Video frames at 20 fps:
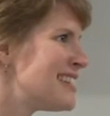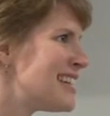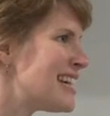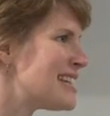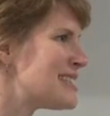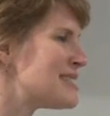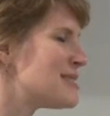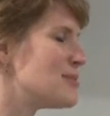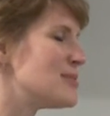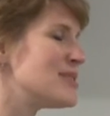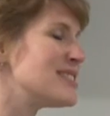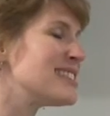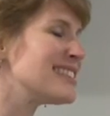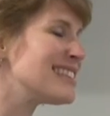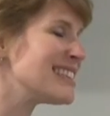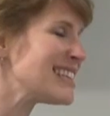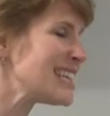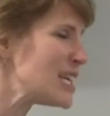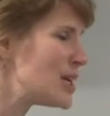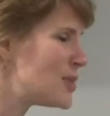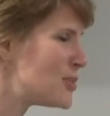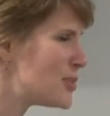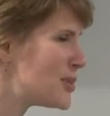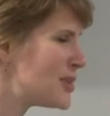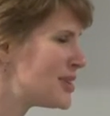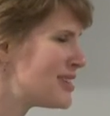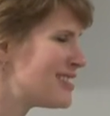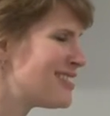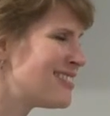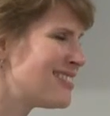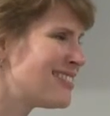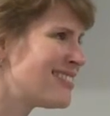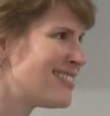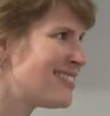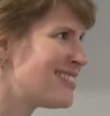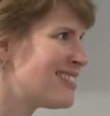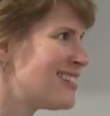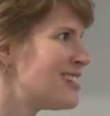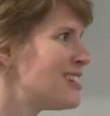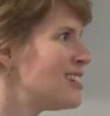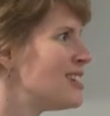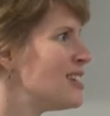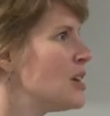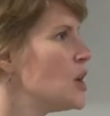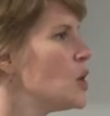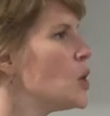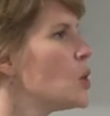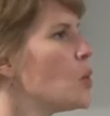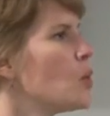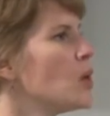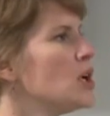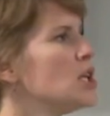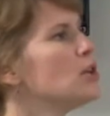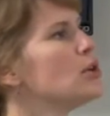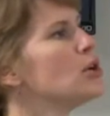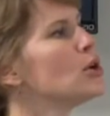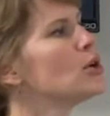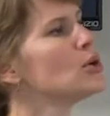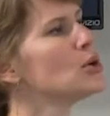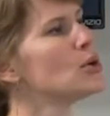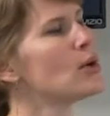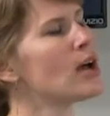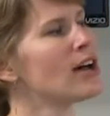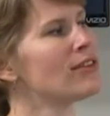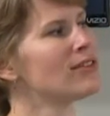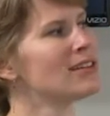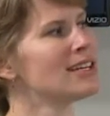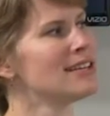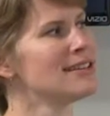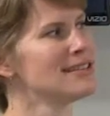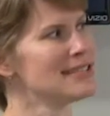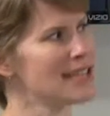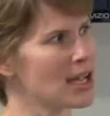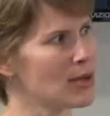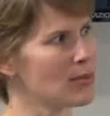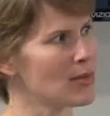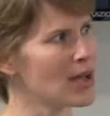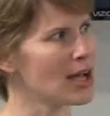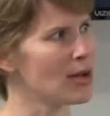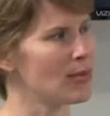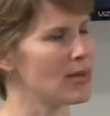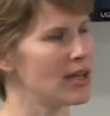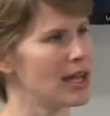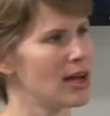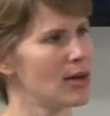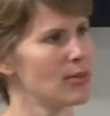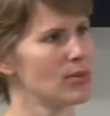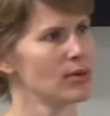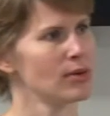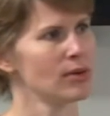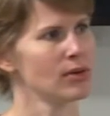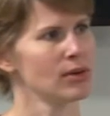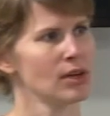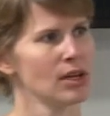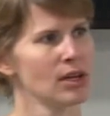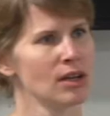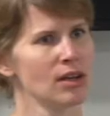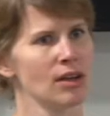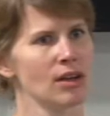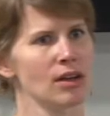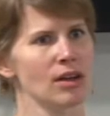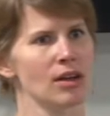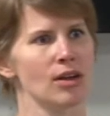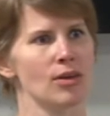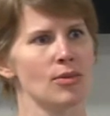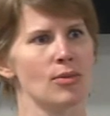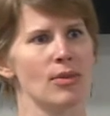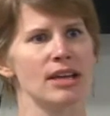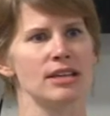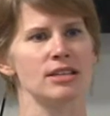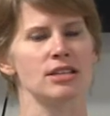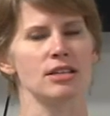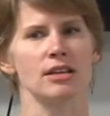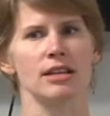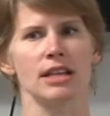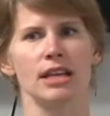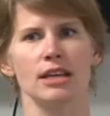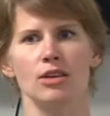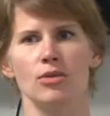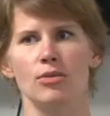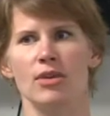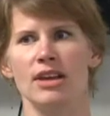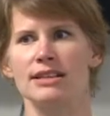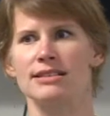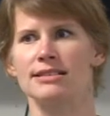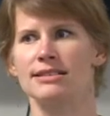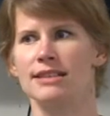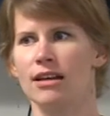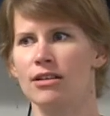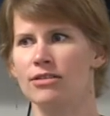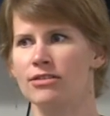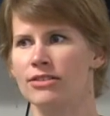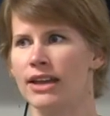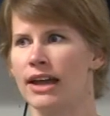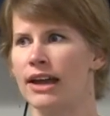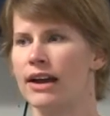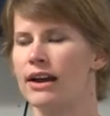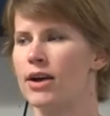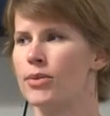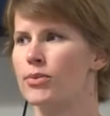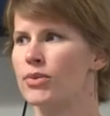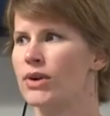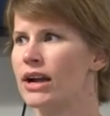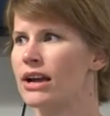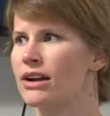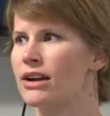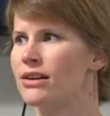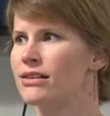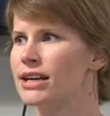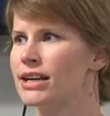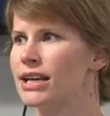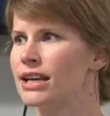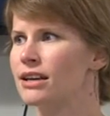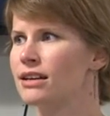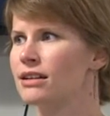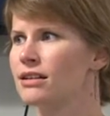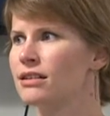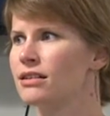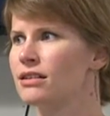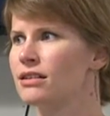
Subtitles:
Get some sleep. When you know you have an exam coming up, make sure that you make self-care a priority.